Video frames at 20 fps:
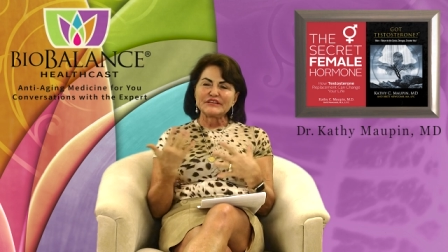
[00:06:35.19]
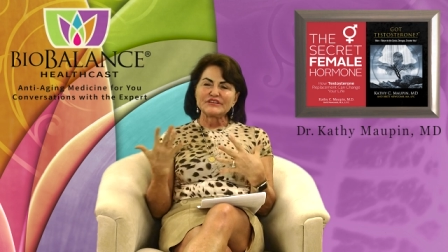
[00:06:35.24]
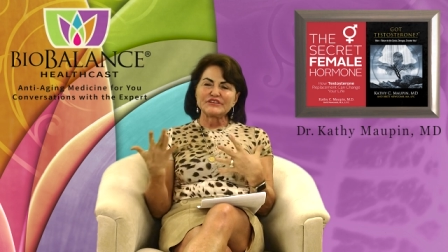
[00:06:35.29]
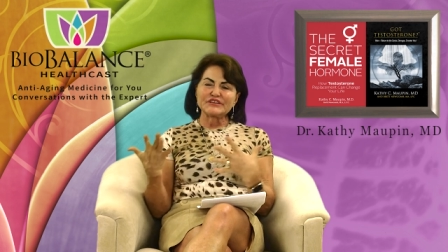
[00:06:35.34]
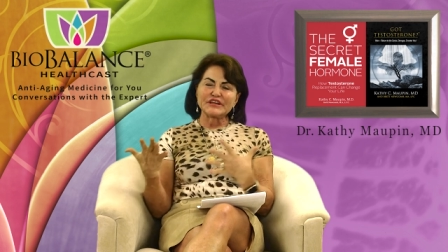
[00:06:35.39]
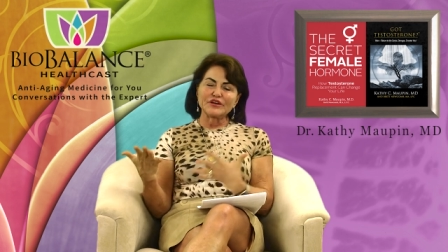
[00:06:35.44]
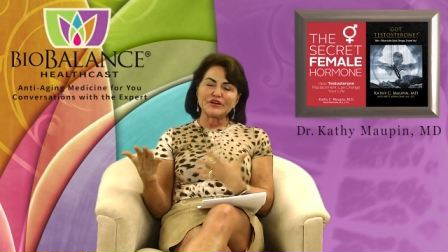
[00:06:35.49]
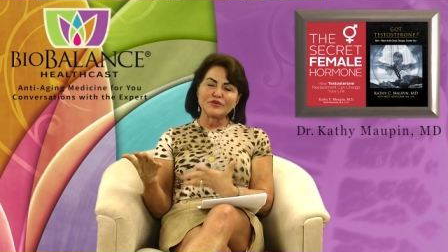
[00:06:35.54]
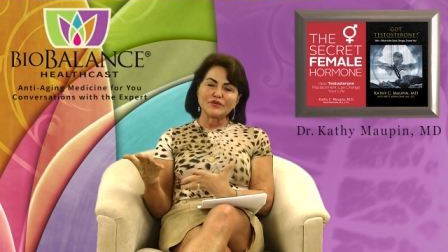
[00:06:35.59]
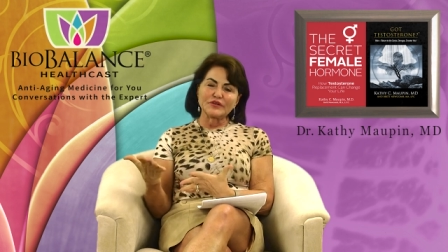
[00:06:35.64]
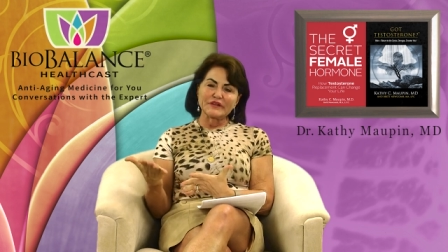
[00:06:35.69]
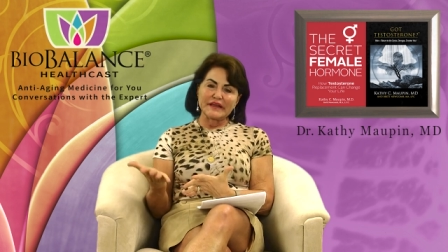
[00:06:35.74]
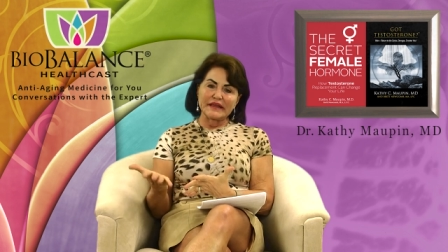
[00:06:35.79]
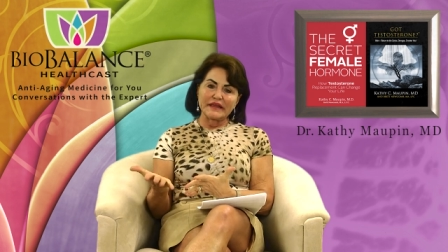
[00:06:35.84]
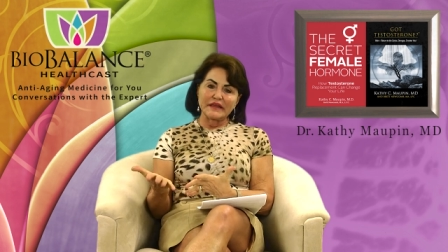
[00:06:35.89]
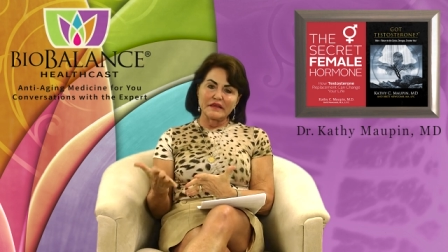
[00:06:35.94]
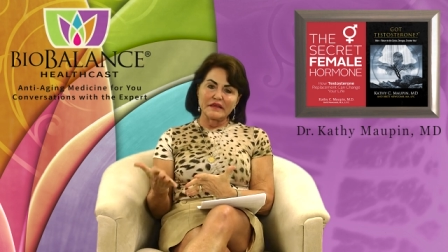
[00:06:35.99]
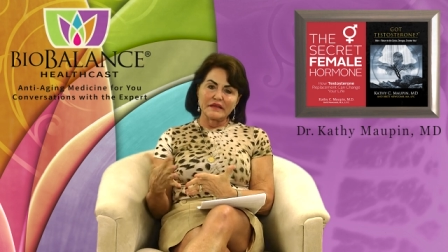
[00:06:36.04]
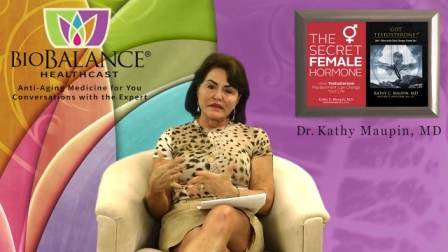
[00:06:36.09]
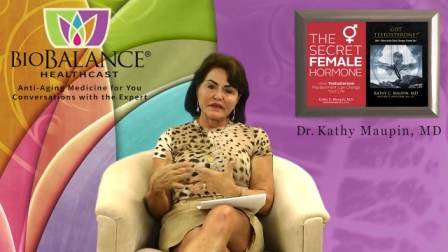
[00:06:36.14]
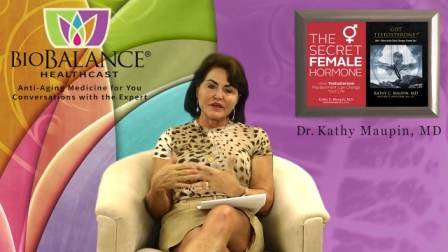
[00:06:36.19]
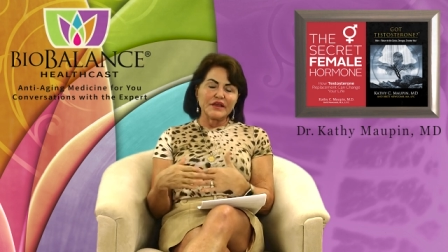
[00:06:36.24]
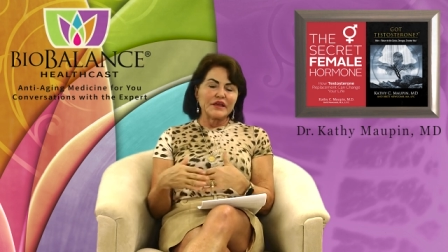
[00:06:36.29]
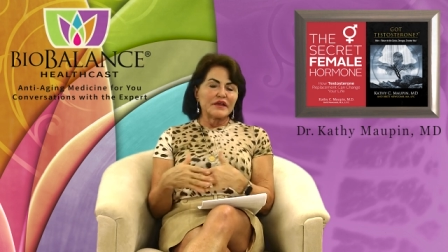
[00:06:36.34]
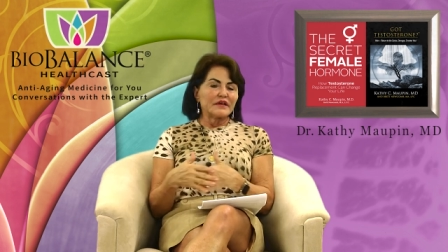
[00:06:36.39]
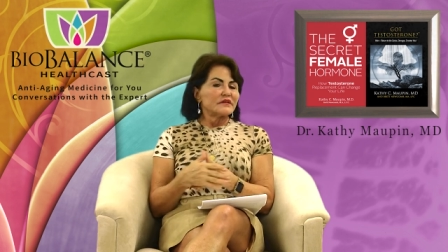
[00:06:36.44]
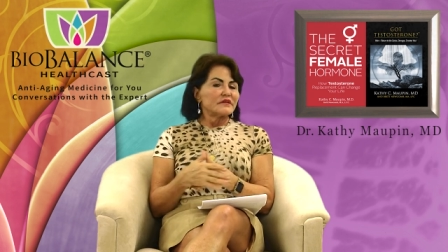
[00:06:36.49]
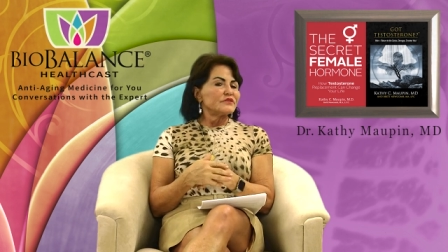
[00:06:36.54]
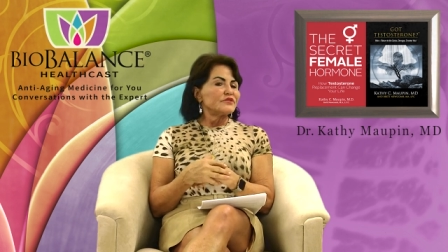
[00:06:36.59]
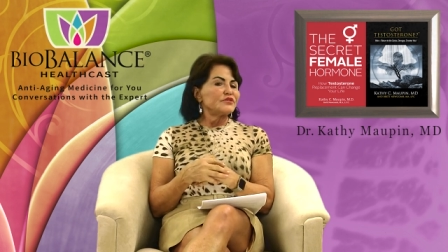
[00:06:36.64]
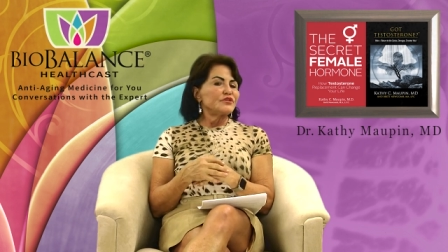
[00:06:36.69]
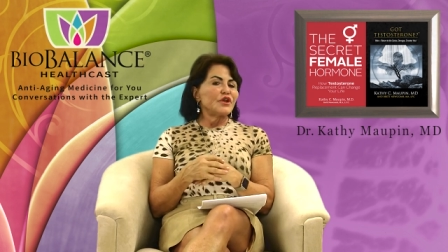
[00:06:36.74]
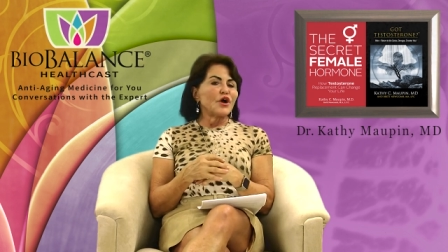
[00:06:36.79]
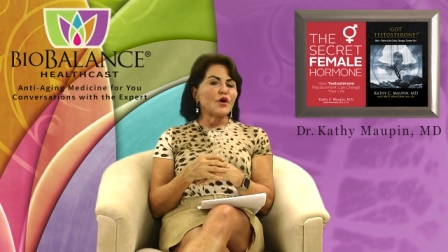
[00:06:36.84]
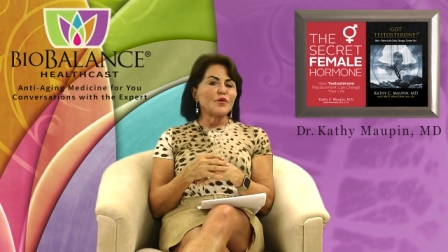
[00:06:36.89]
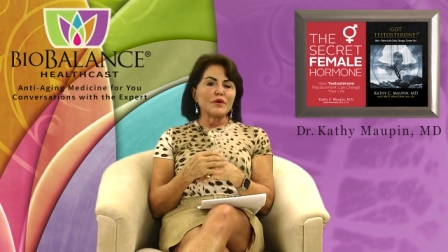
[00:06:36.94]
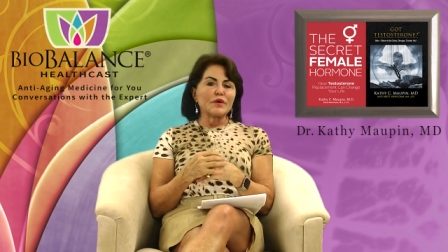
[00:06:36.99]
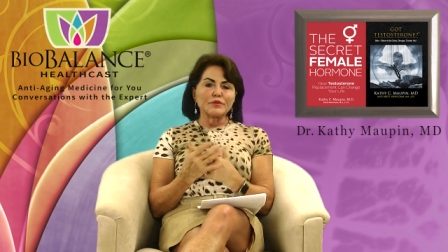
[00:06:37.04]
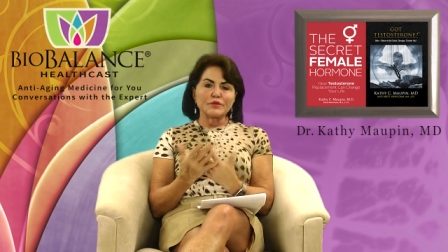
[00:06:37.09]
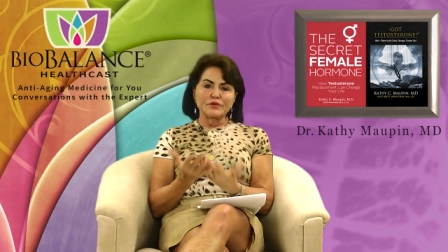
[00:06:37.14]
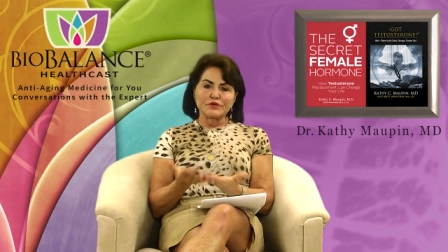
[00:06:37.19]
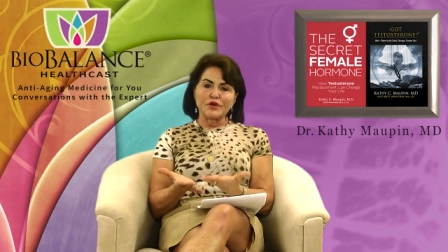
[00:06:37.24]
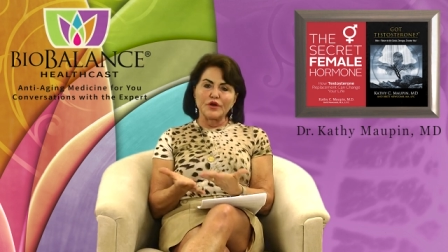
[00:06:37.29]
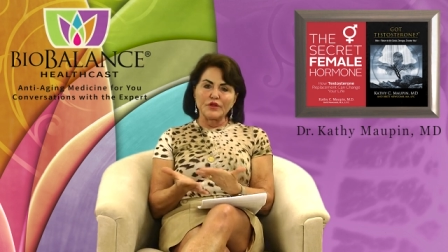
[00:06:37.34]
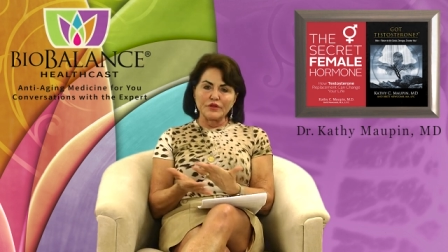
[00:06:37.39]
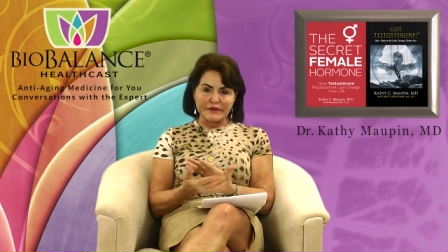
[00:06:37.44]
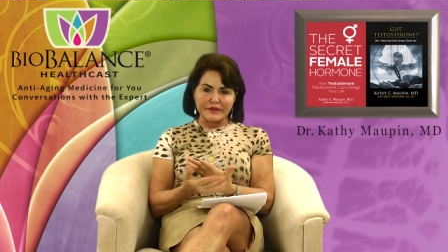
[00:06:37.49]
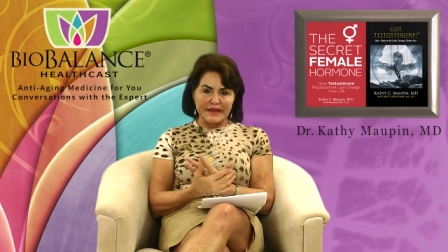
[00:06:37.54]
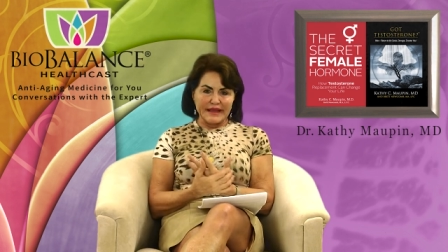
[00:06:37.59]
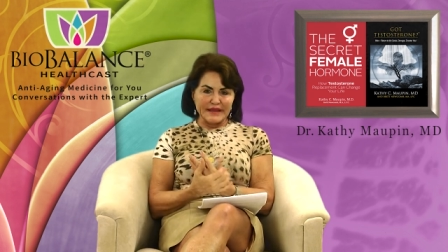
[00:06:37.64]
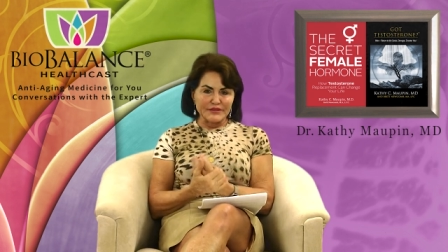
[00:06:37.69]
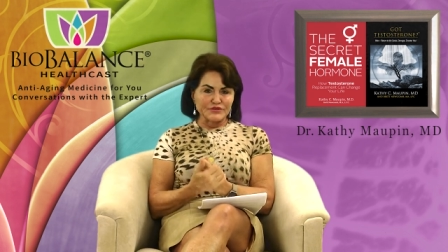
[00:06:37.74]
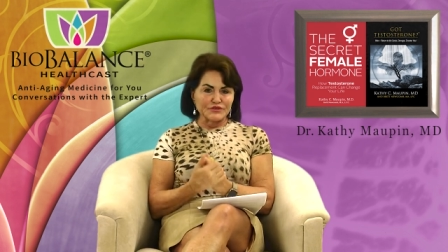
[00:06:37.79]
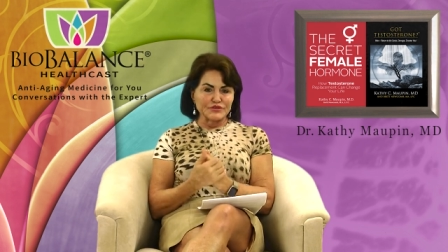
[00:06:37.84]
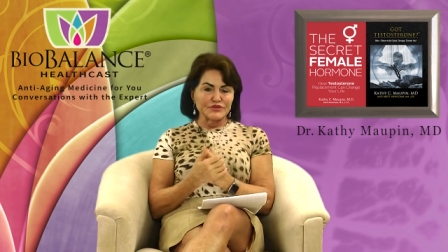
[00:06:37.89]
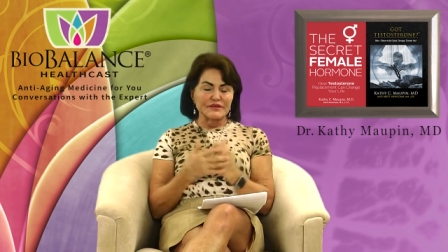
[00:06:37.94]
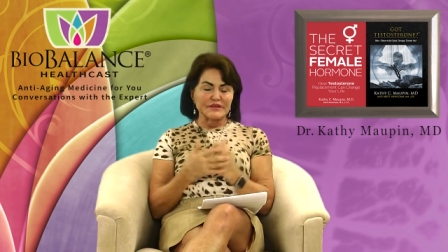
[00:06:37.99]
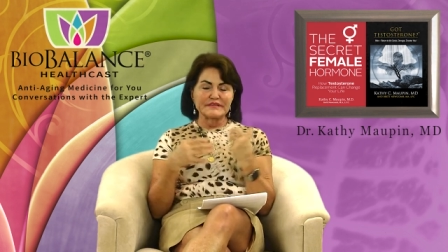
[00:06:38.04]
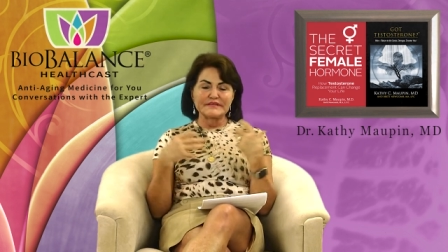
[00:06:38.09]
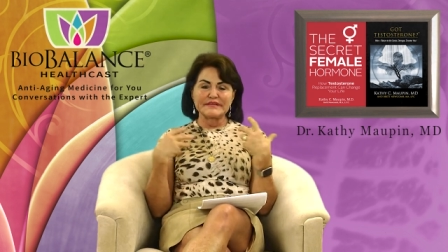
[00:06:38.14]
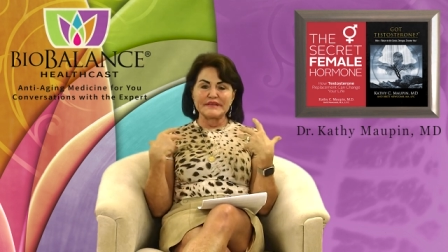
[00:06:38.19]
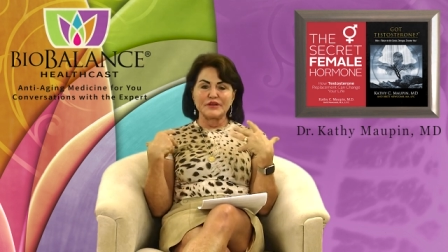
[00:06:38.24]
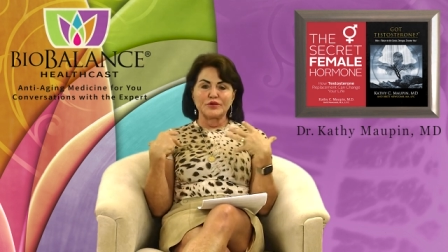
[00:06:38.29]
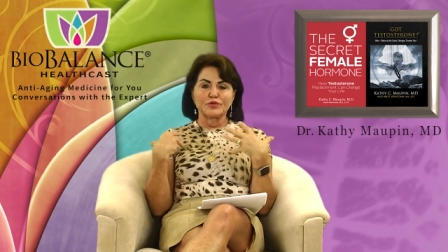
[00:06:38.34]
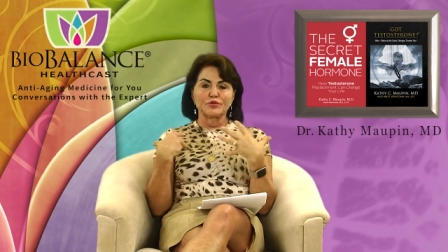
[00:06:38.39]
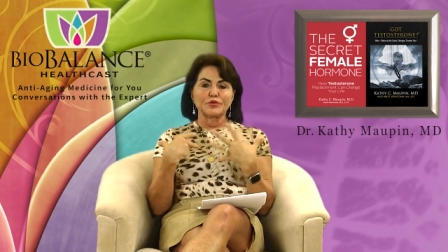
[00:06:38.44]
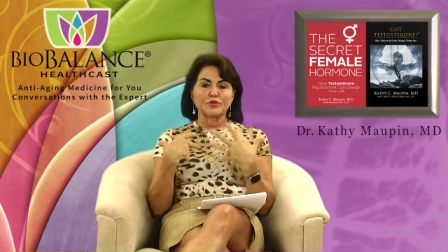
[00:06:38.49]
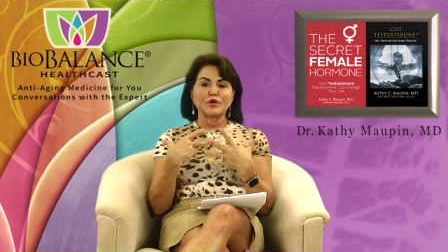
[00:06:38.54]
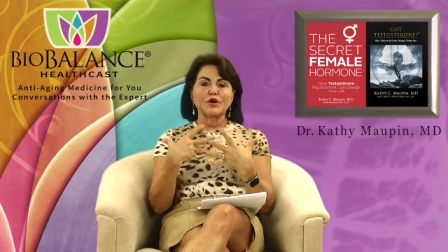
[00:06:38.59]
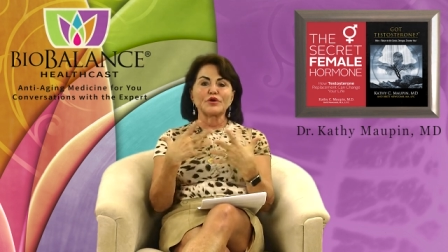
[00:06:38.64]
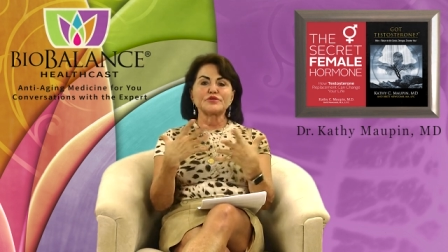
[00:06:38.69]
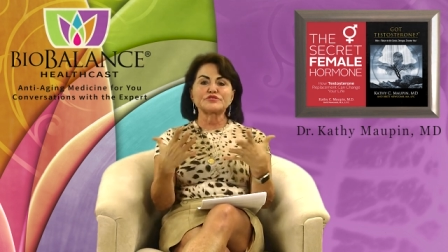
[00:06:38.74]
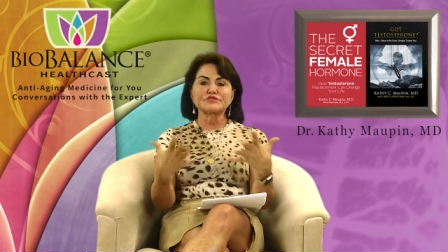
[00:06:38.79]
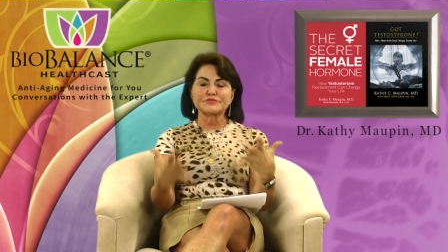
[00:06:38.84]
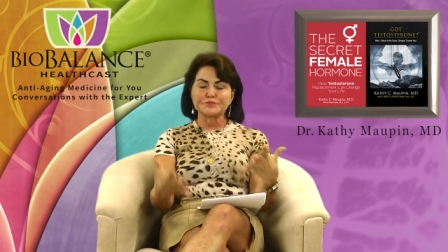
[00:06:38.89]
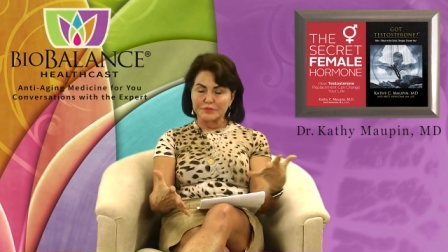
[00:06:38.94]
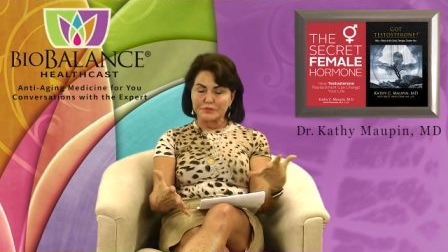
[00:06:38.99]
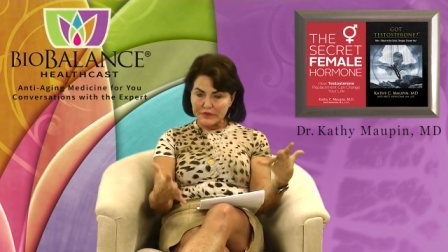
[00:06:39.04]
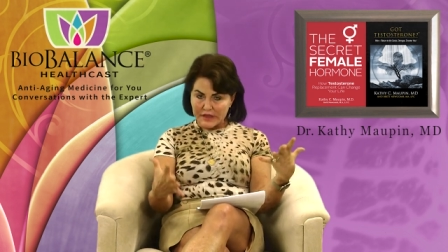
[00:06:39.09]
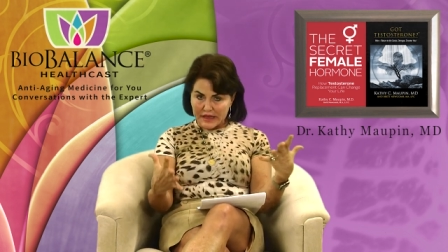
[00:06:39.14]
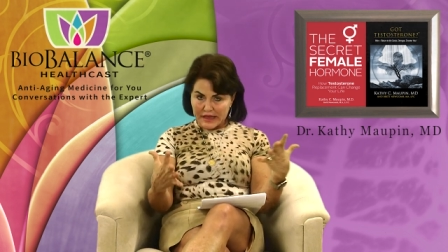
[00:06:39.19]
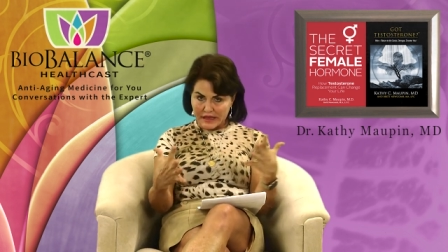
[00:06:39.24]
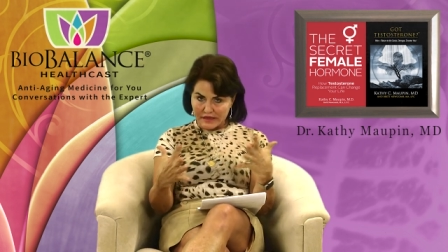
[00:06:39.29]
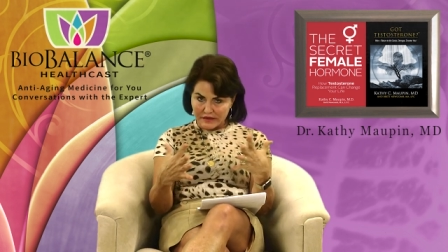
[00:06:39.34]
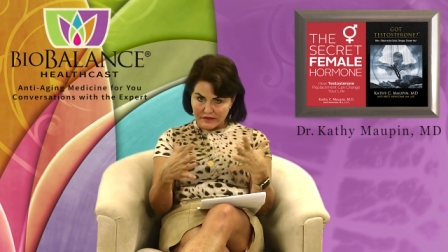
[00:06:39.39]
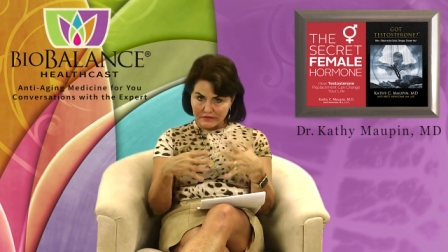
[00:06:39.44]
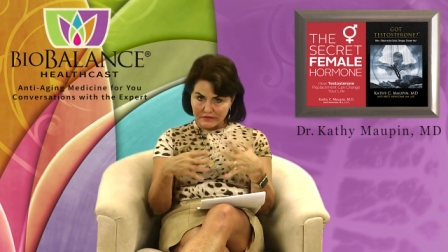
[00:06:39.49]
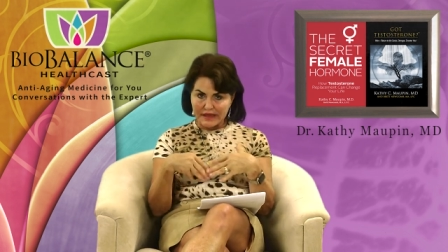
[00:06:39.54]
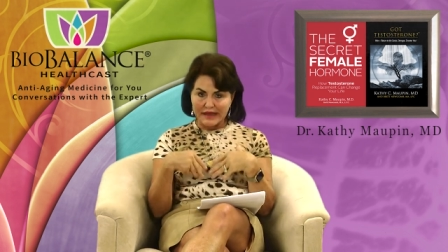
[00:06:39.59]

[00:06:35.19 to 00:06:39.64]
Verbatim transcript: generally, no one with colon cancer is going to see gross blood,